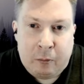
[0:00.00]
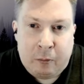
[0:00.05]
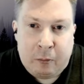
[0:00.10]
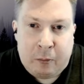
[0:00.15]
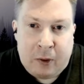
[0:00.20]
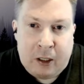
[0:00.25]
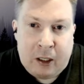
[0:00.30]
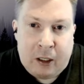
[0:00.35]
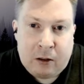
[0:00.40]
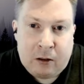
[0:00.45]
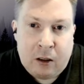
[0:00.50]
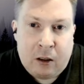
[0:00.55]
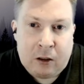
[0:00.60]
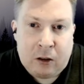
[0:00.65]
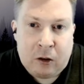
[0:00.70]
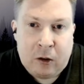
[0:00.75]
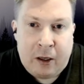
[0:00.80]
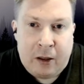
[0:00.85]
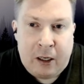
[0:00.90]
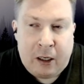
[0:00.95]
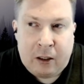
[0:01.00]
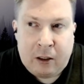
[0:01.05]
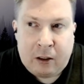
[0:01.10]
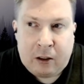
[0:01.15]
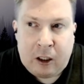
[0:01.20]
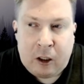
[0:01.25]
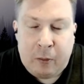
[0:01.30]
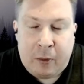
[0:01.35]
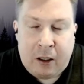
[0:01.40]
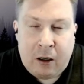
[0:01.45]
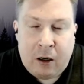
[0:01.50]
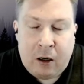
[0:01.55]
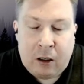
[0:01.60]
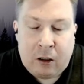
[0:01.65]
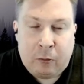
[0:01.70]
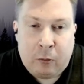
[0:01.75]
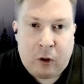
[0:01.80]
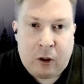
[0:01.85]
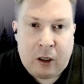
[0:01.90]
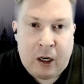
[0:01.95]
Plus, also, I think they're going to be
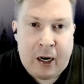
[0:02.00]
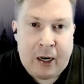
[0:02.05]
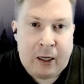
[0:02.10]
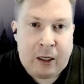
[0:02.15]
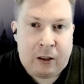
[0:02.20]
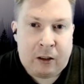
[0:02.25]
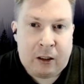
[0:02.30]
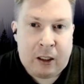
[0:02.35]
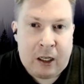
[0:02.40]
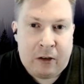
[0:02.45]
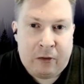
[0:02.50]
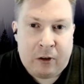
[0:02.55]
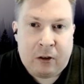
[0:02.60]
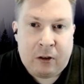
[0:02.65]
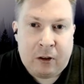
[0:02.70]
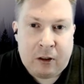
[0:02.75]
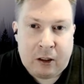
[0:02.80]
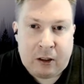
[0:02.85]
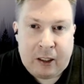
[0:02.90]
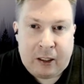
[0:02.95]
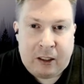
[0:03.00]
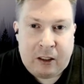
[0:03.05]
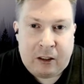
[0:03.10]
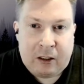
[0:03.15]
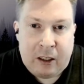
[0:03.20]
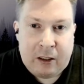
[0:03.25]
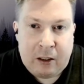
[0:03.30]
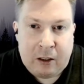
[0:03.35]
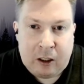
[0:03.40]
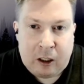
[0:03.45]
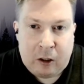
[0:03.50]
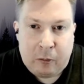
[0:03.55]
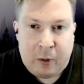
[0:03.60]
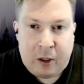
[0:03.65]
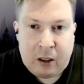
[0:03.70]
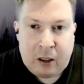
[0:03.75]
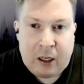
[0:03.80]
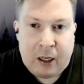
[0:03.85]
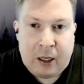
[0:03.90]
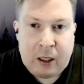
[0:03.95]
on a more heightened level. Like you said, they're going to
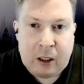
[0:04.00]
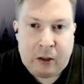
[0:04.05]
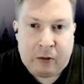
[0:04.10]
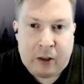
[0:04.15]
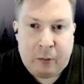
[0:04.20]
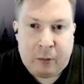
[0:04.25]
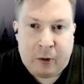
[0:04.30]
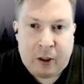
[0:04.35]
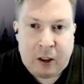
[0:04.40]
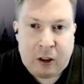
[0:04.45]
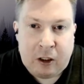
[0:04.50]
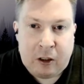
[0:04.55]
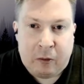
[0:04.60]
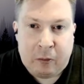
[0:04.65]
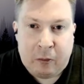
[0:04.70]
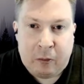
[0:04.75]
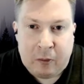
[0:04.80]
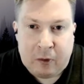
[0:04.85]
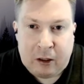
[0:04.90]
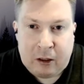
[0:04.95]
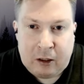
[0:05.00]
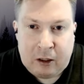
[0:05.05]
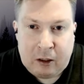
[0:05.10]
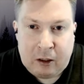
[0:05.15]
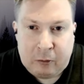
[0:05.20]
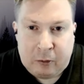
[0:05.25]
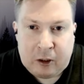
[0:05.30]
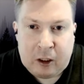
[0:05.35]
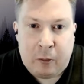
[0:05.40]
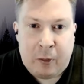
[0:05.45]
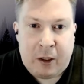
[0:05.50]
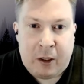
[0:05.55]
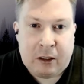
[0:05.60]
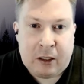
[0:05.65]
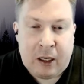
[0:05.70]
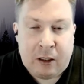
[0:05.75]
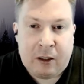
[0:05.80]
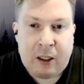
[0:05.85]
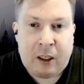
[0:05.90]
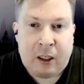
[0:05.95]
be on a higher vibration. They're going to be
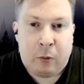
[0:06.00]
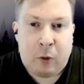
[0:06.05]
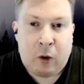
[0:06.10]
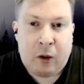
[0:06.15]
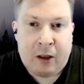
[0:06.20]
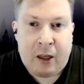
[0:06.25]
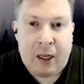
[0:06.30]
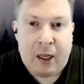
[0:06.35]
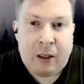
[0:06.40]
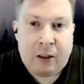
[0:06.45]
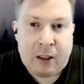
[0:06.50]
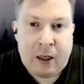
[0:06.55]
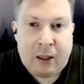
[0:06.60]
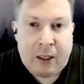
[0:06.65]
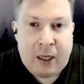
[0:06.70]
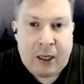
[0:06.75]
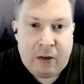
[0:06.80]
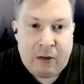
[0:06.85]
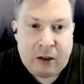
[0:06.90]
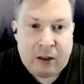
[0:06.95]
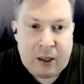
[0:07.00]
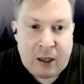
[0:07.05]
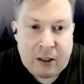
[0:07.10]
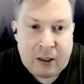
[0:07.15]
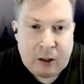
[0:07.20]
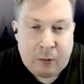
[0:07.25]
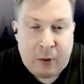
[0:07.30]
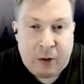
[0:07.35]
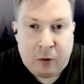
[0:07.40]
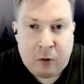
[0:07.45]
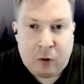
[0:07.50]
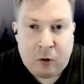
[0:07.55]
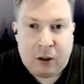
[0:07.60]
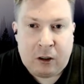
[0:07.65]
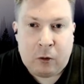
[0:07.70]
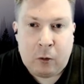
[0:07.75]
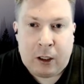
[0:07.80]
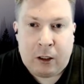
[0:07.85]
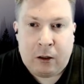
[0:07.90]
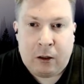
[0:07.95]
sensing more things that they haven't sensed before
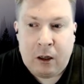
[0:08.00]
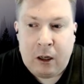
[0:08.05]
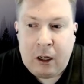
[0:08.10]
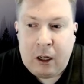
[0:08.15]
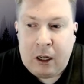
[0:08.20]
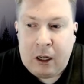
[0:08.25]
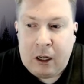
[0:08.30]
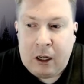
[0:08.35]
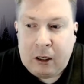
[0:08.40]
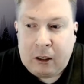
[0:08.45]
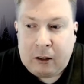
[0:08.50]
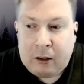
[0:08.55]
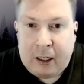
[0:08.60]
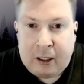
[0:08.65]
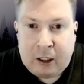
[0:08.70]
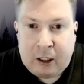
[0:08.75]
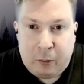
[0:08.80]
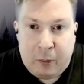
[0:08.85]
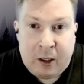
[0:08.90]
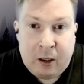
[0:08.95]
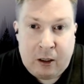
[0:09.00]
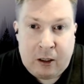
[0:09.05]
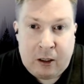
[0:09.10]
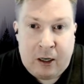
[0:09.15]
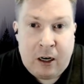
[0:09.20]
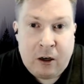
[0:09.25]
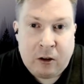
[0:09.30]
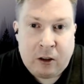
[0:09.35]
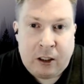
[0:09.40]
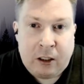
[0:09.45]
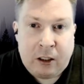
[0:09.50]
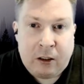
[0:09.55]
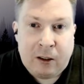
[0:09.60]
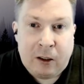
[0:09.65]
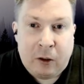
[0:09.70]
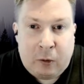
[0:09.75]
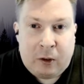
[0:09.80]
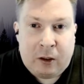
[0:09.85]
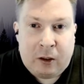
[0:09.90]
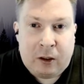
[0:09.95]
as well, like spirit energy
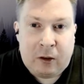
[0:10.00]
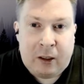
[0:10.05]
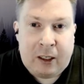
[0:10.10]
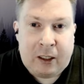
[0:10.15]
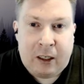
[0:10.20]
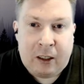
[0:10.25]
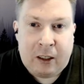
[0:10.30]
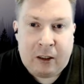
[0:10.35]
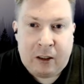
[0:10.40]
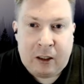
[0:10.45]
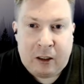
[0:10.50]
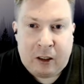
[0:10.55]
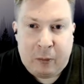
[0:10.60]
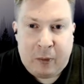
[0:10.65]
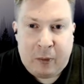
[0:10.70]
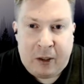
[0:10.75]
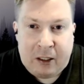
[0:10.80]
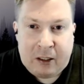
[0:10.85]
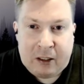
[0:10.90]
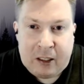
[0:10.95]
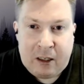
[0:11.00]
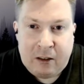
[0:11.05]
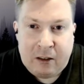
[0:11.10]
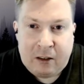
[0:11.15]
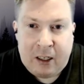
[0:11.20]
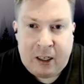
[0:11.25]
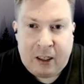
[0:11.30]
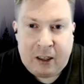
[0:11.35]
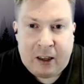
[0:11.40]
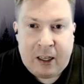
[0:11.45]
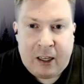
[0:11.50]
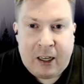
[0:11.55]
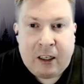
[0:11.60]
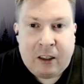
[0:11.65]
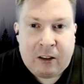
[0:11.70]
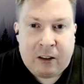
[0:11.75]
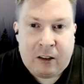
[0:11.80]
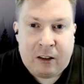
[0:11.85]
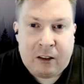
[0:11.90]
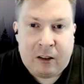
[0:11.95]
too. So, like, they're going to be sensing
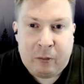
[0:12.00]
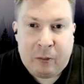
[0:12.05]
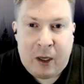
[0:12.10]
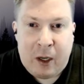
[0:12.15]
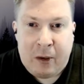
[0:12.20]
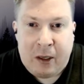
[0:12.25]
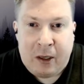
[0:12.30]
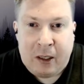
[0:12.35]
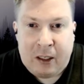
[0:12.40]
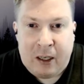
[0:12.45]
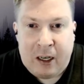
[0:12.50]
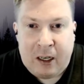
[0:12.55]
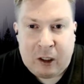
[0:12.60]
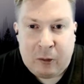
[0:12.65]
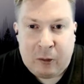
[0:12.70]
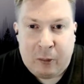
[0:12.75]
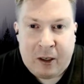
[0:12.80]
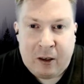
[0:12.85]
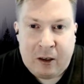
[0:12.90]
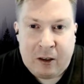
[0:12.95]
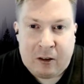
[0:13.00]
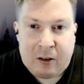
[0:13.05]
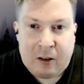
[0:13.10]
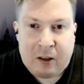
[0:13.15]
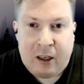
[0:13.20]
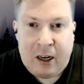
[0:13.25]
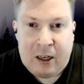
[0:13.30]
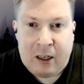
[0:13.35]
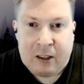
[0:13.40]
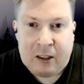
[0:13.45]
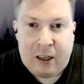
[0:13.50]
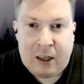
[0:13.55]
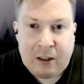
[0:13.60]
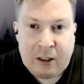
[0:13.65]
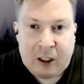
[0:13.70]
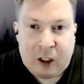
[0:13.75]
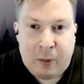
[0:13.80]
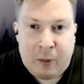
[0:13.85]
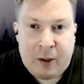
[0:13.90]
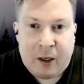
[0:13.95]
things, maybe seeing spirits or
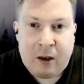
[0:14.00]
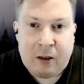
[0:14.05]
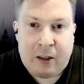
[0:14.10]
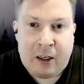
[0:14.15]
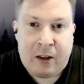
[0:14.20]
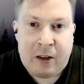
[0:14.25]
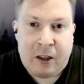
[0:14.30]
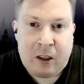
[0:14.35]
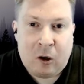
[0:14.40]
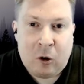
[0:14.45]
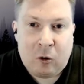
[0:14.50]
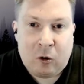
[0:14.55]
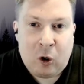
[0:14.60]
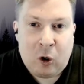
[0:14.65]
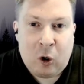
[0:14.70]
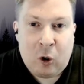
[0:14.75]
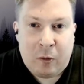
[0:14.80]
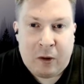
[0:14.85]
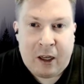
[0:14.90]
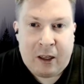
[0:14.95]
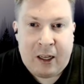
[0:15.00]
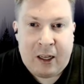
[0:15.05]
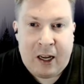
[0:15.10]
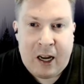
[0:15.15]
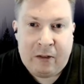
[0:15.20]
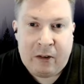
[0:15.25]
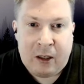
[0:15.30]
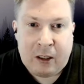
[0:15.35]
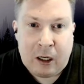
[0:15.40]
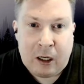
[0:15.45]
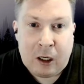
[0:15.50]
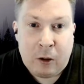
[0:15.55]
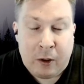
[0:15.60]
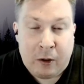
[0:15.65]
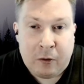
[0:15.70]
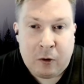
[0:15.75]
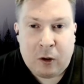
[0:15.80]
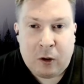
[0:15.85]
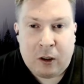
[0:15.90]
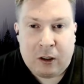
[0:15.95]
sensing spirits in their own home that they haven't done
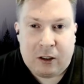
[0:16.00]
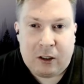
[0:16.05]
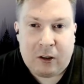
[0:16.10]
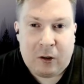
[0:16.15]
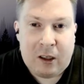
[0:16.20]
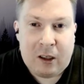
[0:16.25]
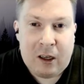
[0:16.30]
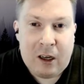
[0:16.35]
before. So,